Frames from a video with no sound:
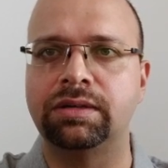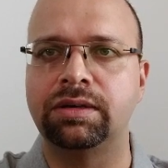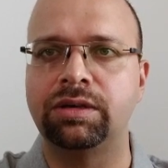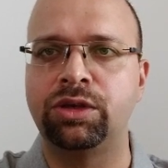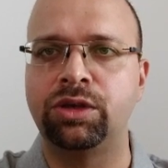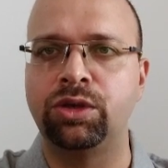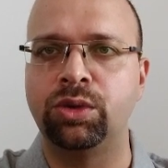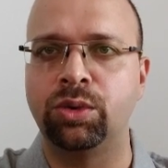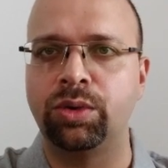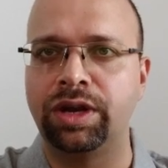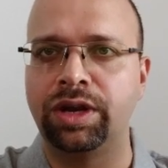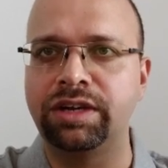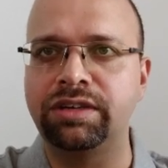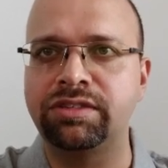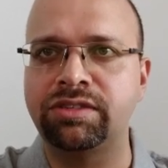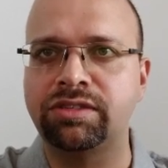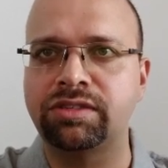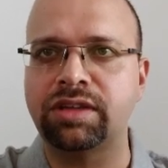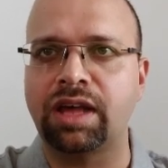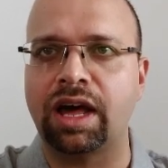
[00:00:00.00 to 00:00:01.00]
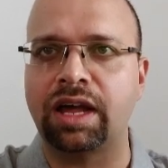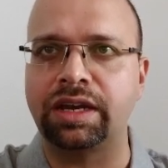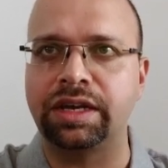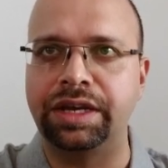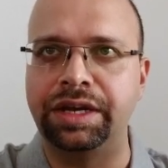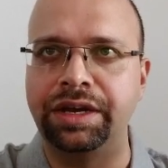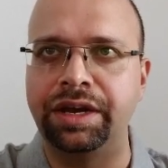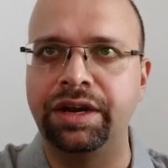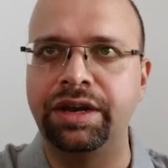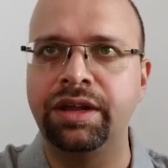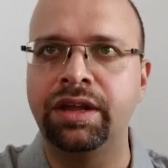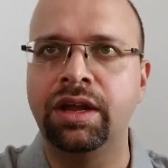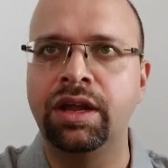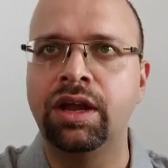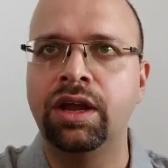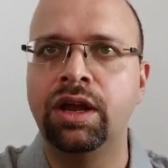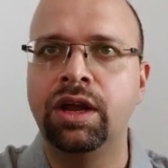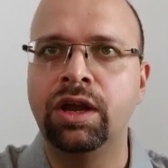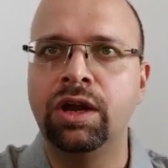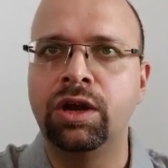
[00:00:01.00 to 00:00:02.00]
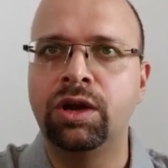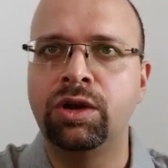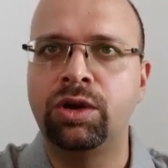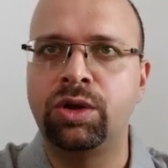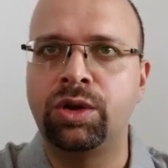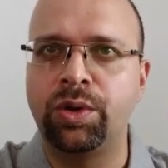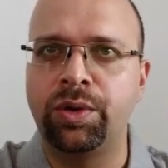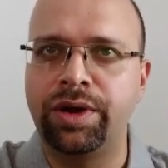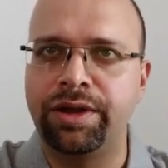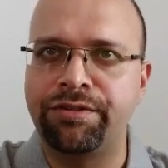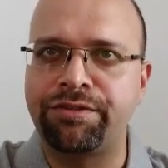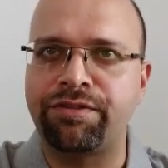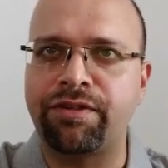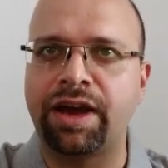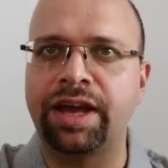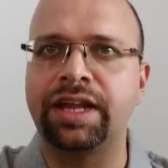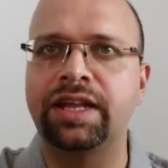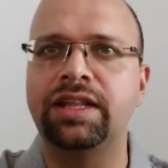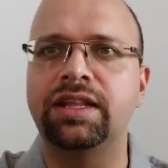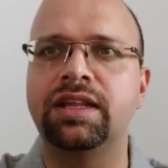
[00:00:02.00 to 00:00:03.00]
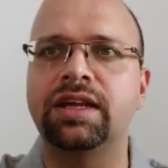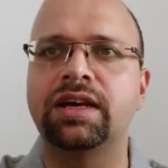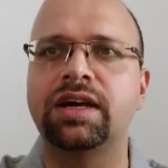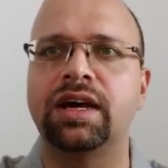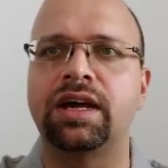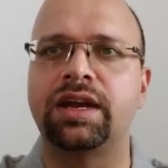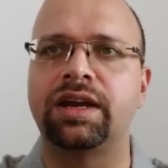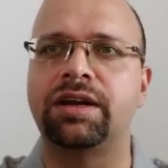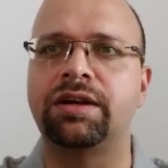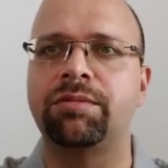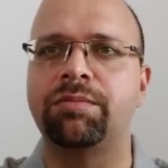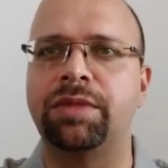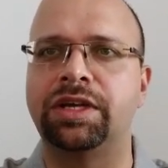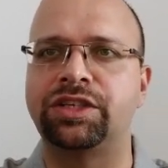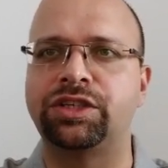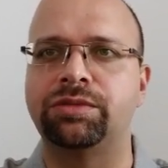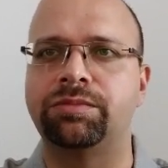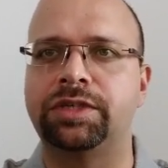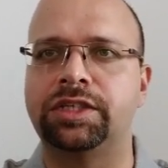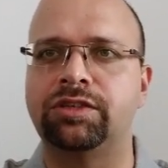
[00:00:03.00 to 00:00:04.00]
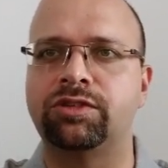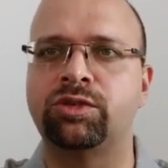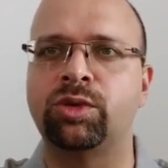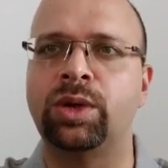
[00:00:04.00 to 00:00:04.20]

units are needed to define the current measurement.